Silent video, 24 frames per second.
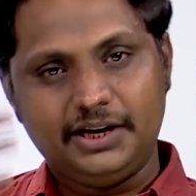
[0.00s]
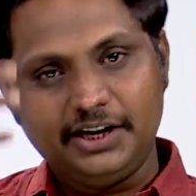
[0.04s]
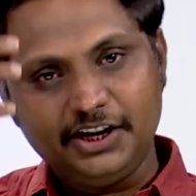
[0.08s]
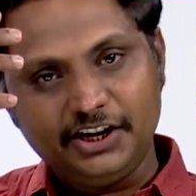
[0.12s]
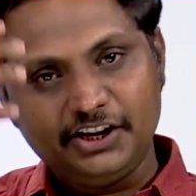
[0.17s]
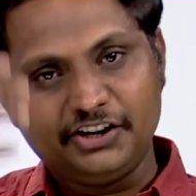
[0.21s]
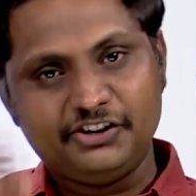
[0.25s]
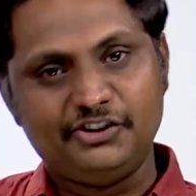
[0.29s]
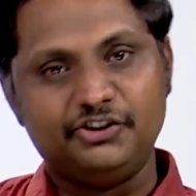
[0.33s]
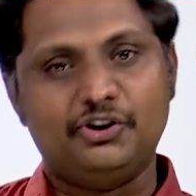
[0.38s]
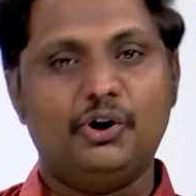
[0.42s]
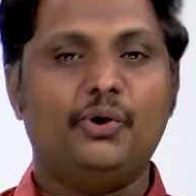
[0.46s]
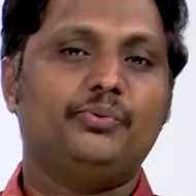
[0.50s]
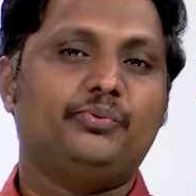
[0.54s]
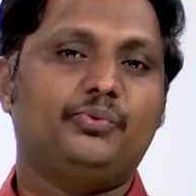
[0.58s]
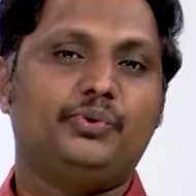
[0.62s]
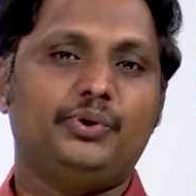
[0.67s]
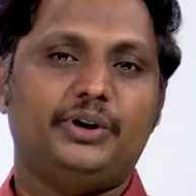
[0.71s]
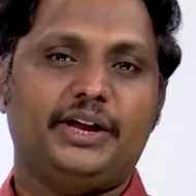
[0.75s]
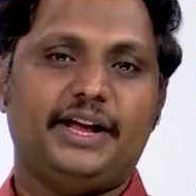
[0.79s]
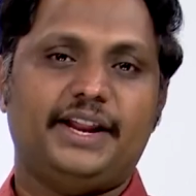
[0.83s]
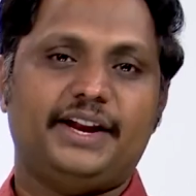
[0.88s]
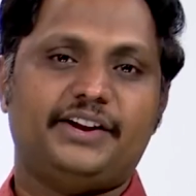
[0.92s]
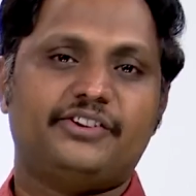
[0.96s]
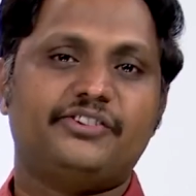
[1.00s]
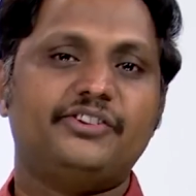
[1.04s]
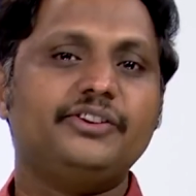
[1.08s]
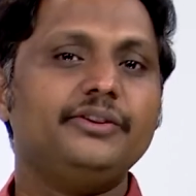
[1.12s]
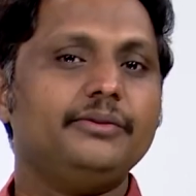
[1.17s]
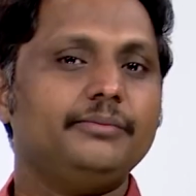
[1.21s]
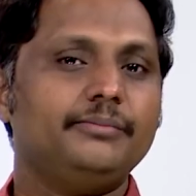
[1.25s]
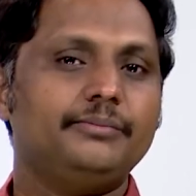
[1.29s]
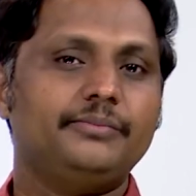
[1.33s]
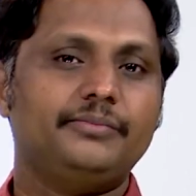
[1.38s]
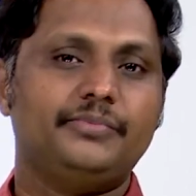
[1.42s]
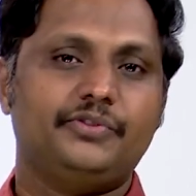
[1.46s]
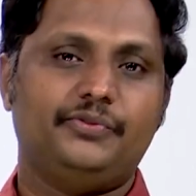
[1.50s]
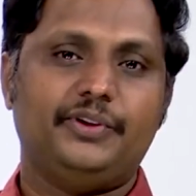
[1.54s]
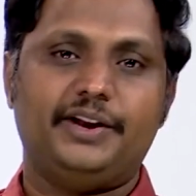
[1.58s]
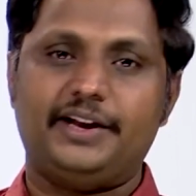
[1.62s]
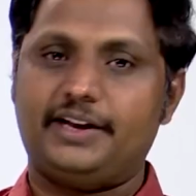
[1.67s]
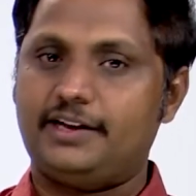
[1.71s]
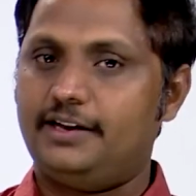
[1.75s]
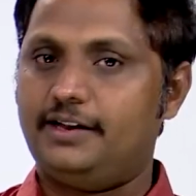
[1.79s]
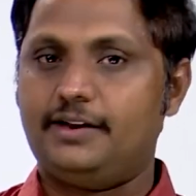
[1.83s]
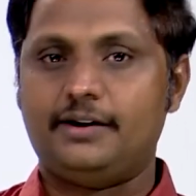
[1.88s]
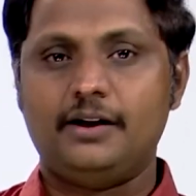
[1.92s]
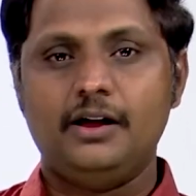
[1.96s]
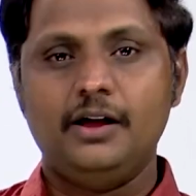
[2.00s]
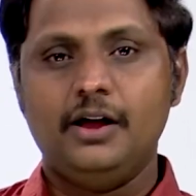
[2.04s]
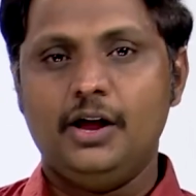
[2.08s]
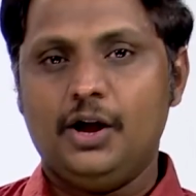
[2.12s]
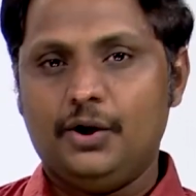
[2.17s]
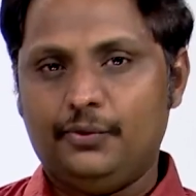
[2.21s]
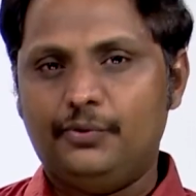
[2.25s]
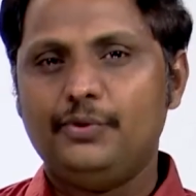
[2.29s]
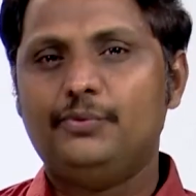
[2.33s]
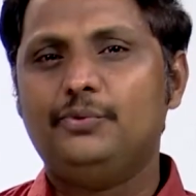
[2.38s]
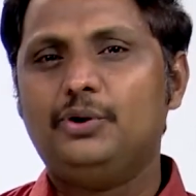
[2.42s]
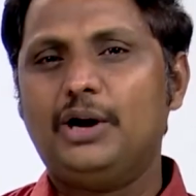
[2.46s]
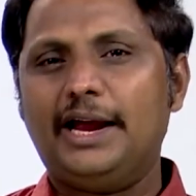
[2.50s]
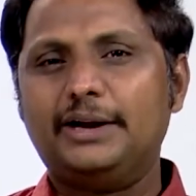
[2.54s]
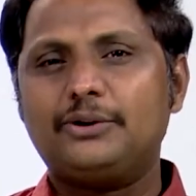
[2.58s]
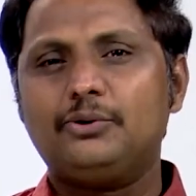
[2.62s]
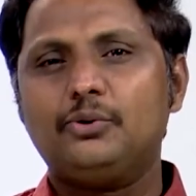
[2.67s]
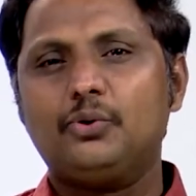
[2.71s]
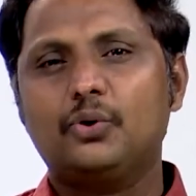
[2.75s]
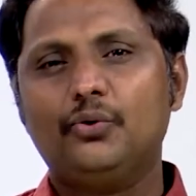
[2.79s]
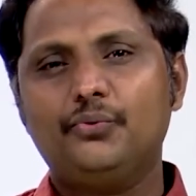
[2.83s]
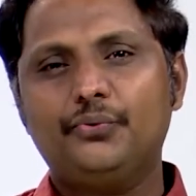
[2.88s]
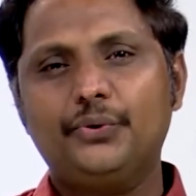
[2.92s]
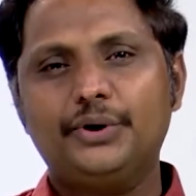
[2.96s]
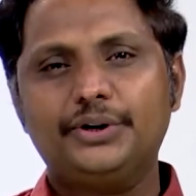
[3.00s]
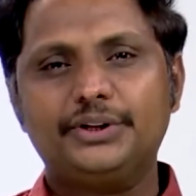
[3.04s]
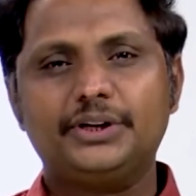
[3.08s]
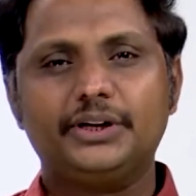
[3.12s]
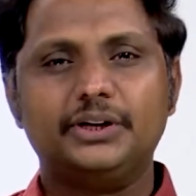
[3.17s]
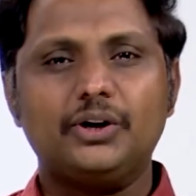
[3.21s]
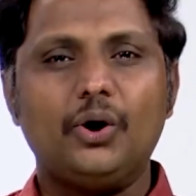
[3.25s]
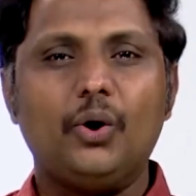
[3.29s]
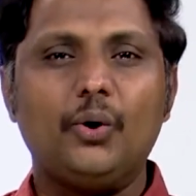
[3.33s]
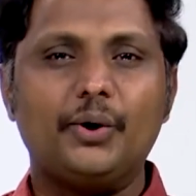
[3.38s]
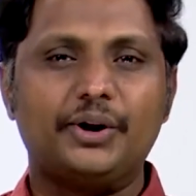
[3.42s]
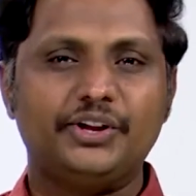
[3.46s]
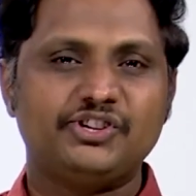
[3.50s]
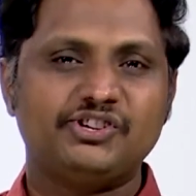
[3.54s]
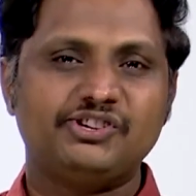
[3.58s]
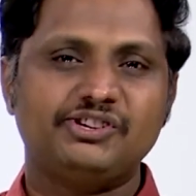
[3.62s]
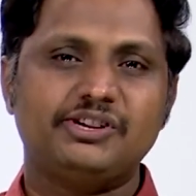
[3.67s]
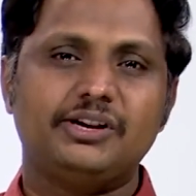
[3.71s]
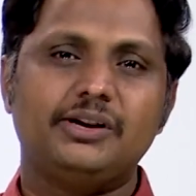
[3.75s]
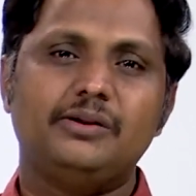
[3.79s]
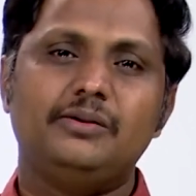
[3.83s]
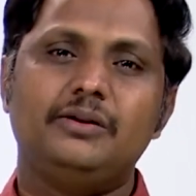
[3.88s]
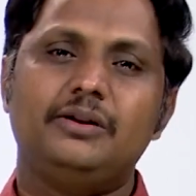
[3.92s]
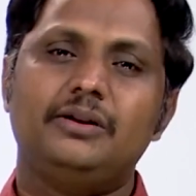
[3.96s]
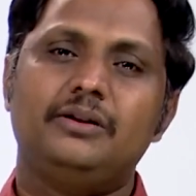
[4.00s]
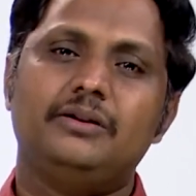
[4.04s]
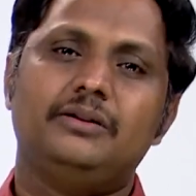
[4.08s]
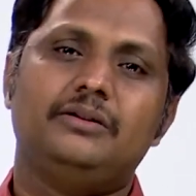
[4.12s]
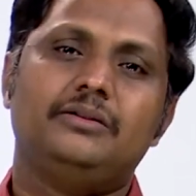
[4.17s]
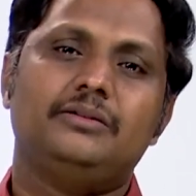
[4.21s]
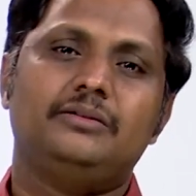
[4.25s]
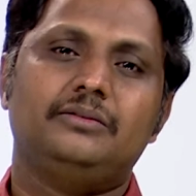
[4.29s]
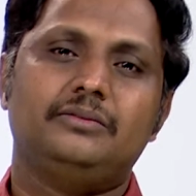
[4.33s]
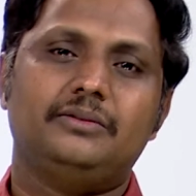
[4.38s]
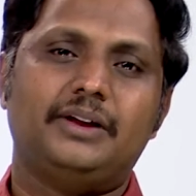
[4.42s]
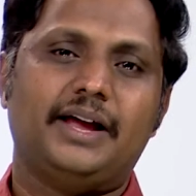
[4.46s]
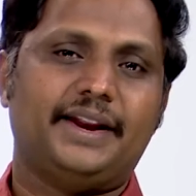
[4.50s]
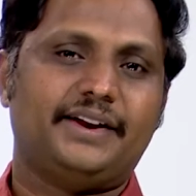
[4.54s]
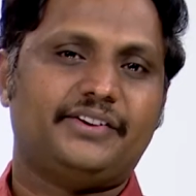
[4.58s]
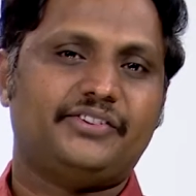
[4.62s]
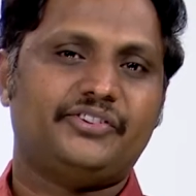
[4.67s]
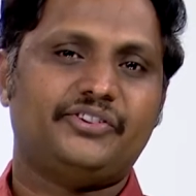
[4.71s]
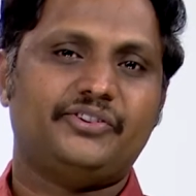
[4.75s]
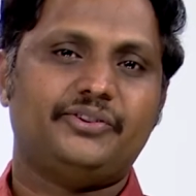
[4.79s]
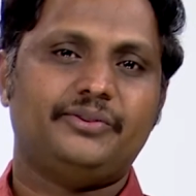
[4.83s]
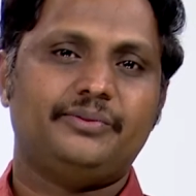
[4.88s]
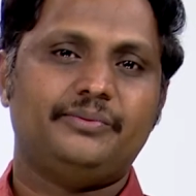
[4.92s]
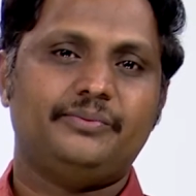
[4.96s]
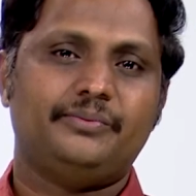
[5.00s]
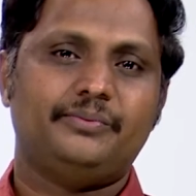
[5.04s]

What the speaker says: in downward direction. It is very clear. We would like to go for that horizontal direction.